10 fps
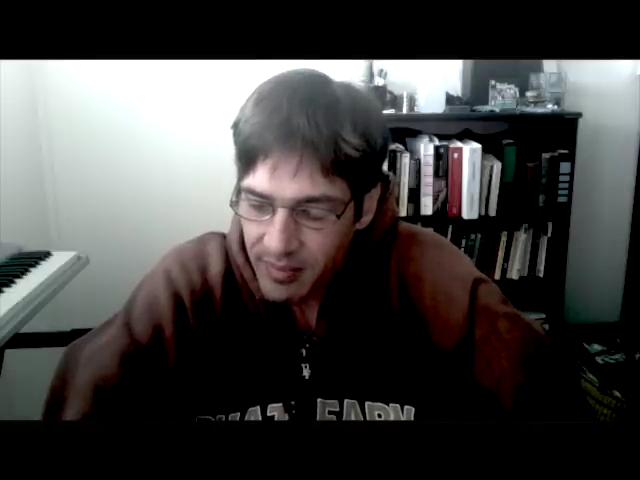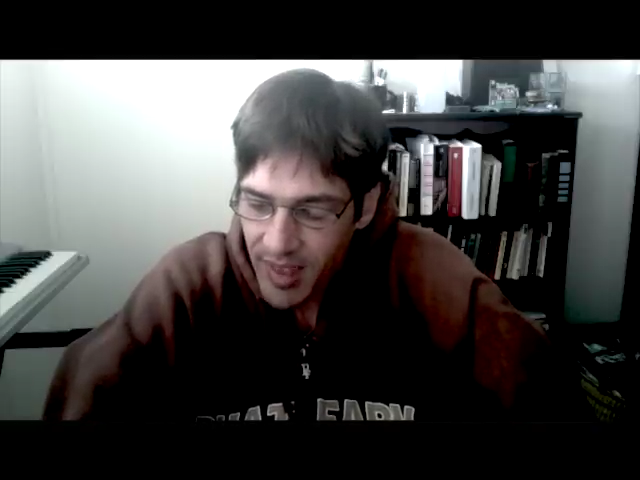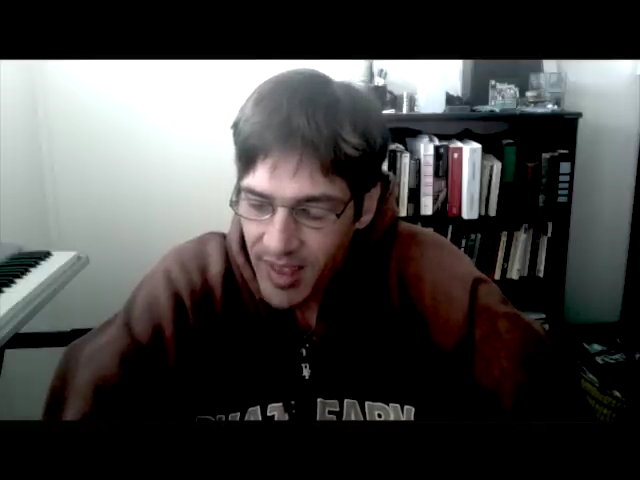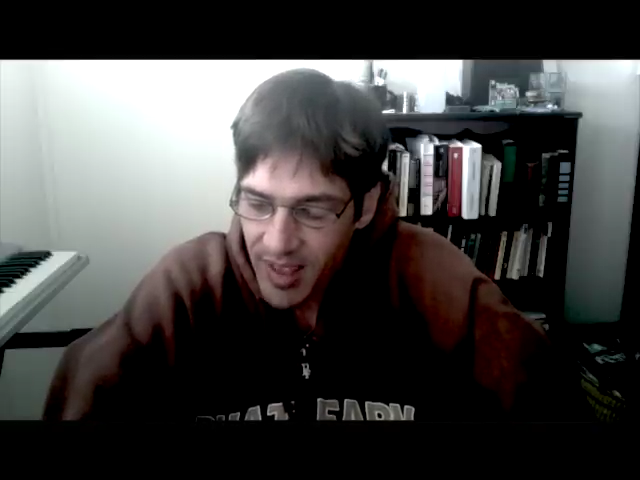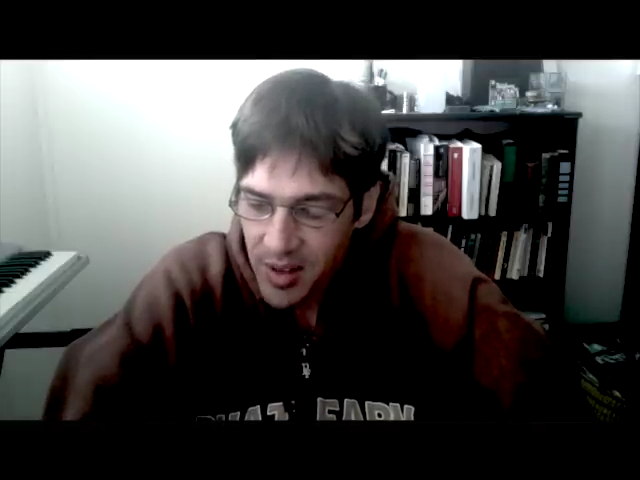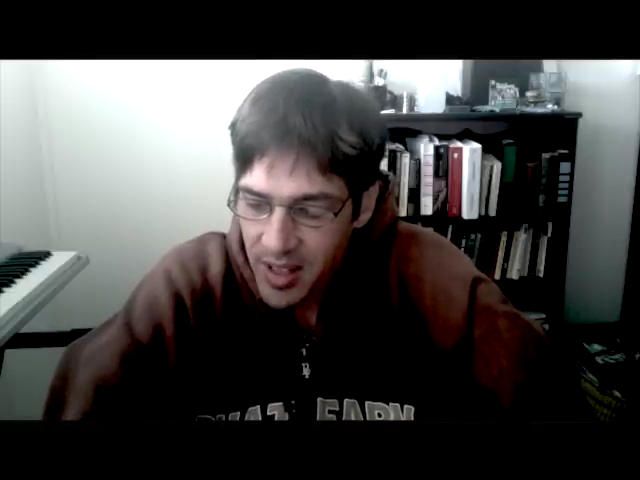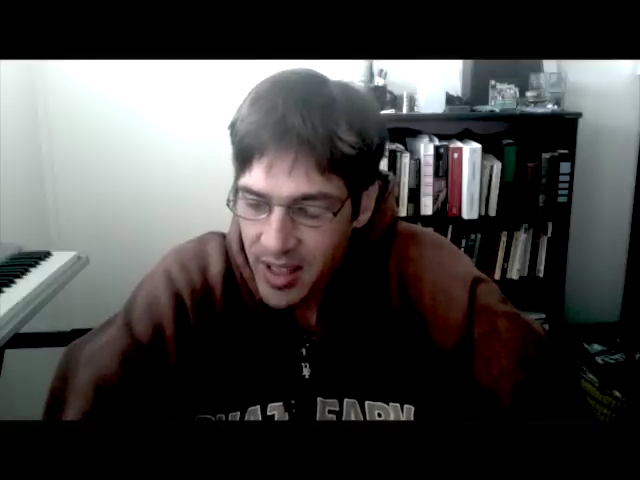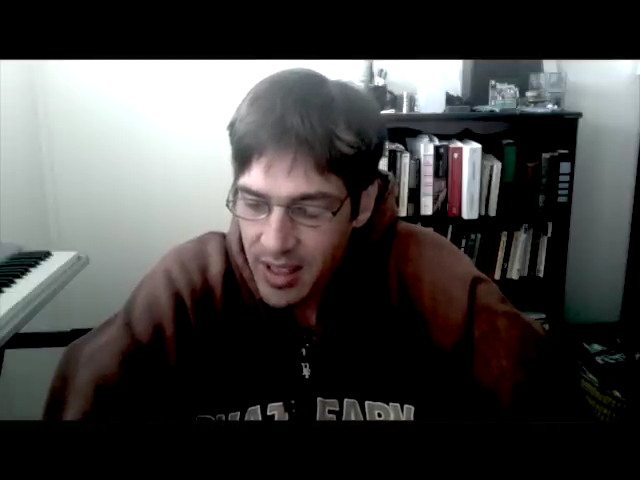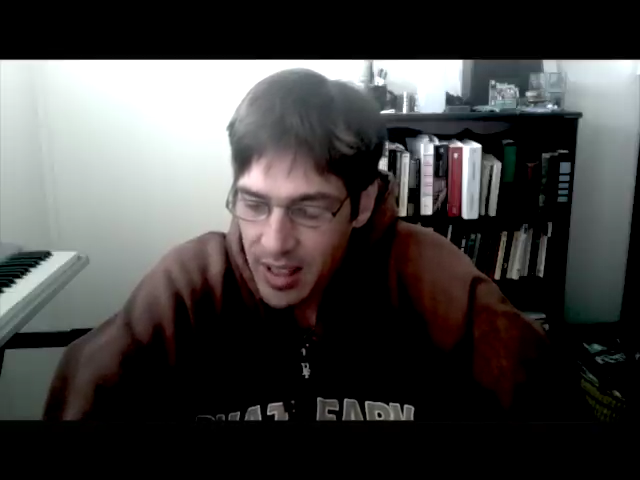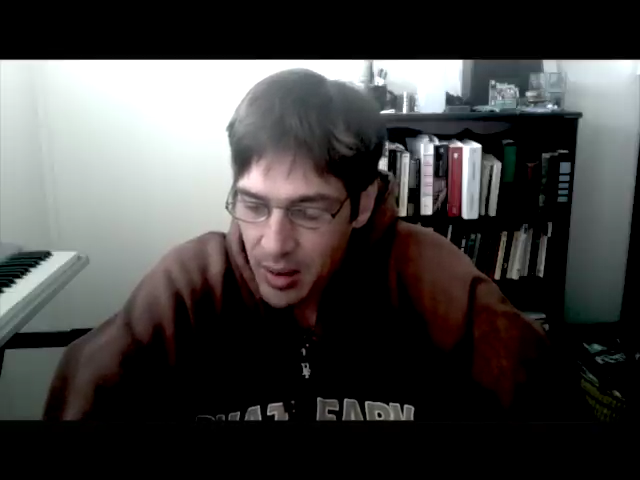you're
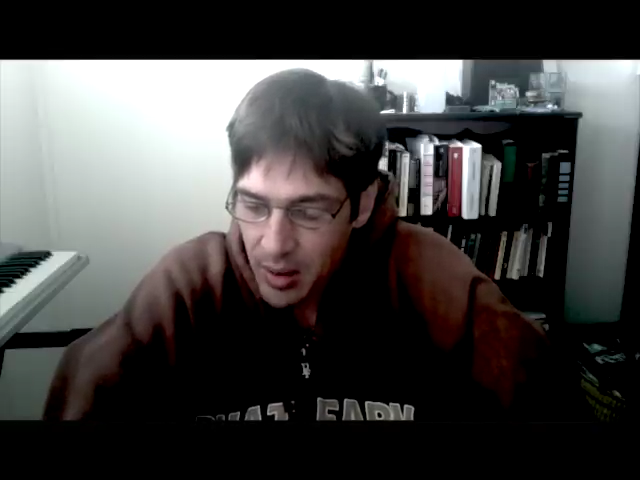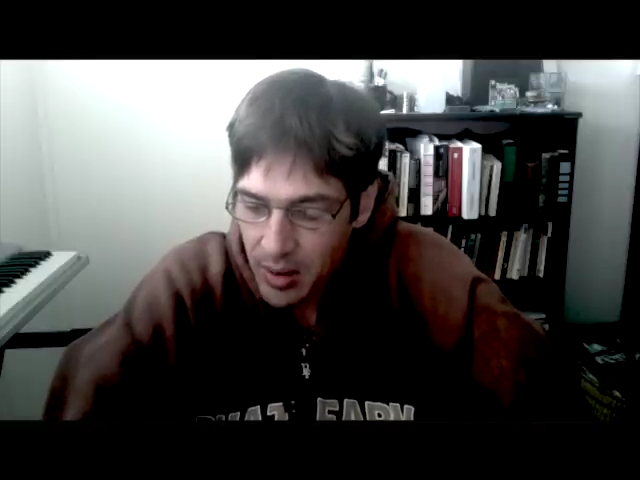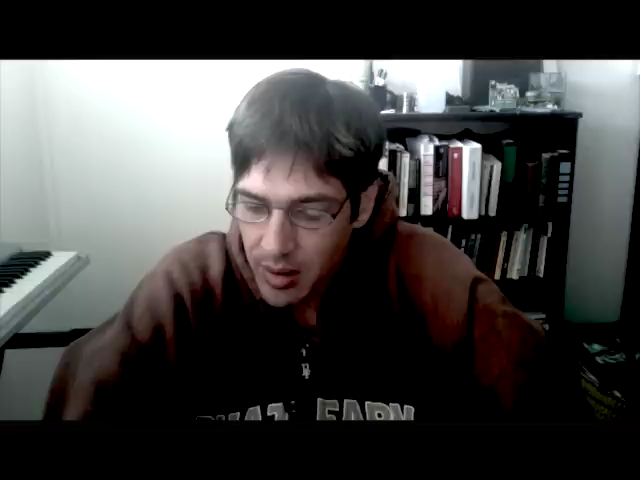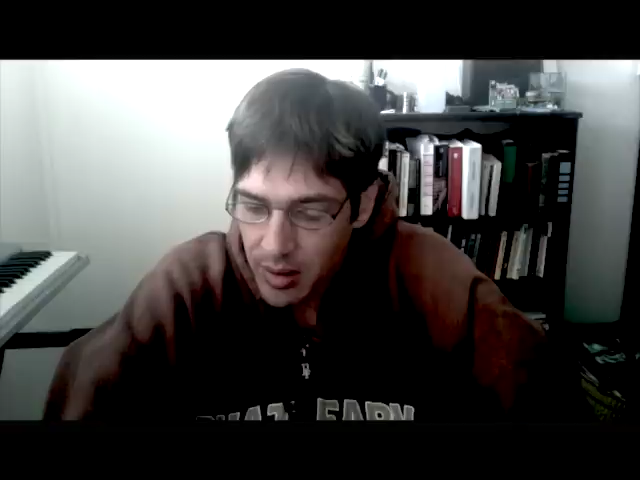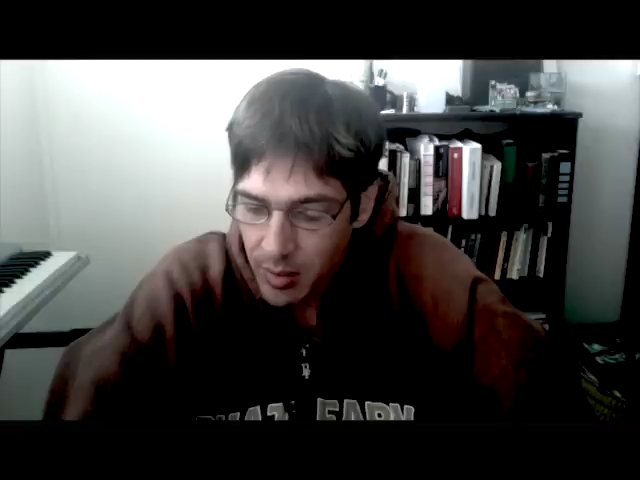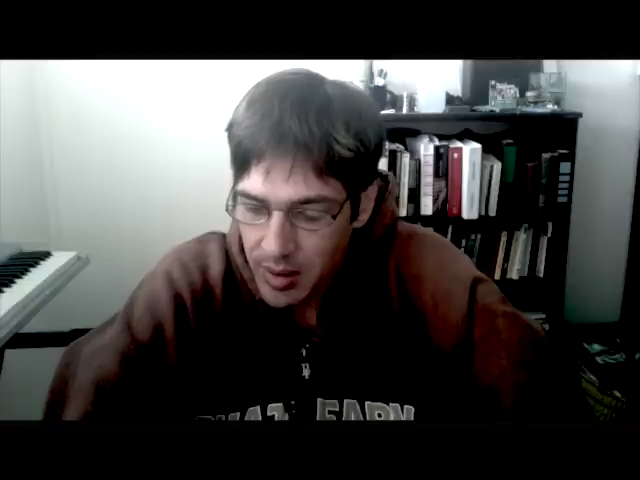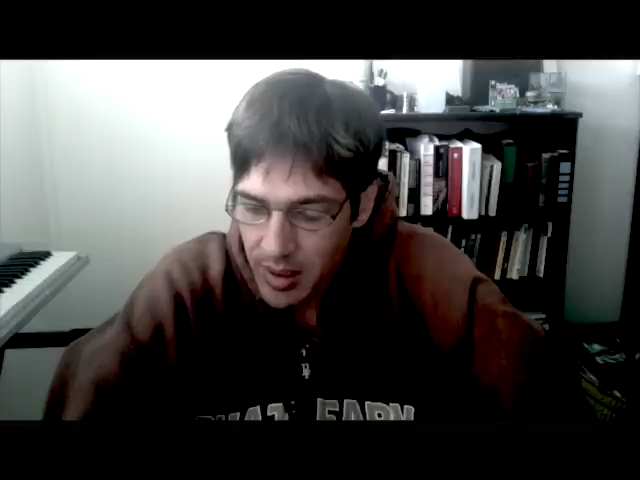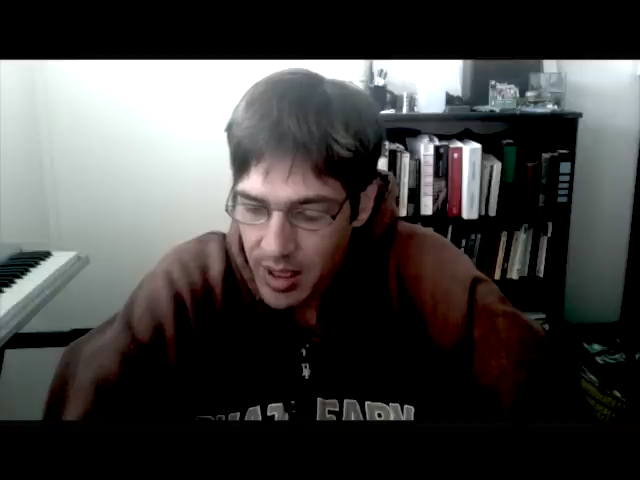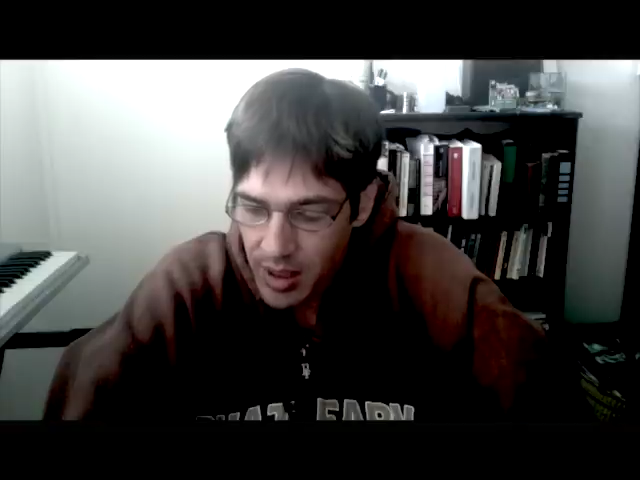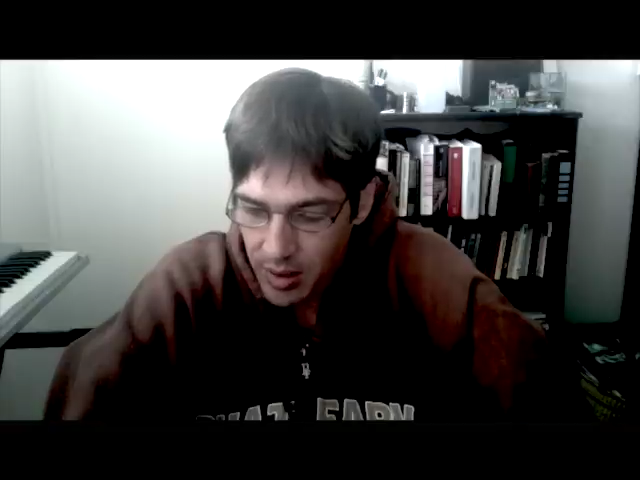taking your own
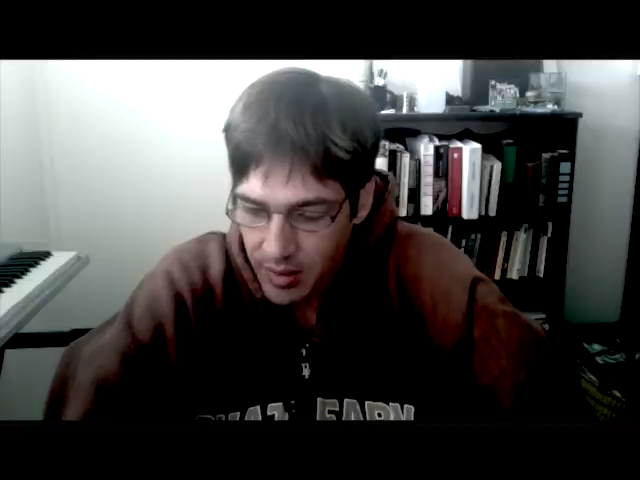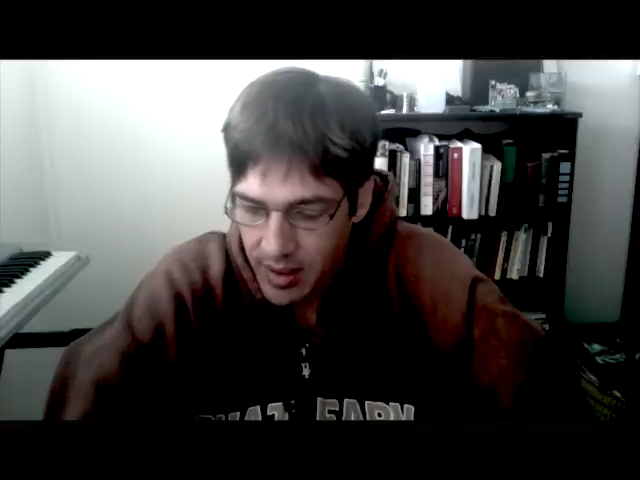interpretation of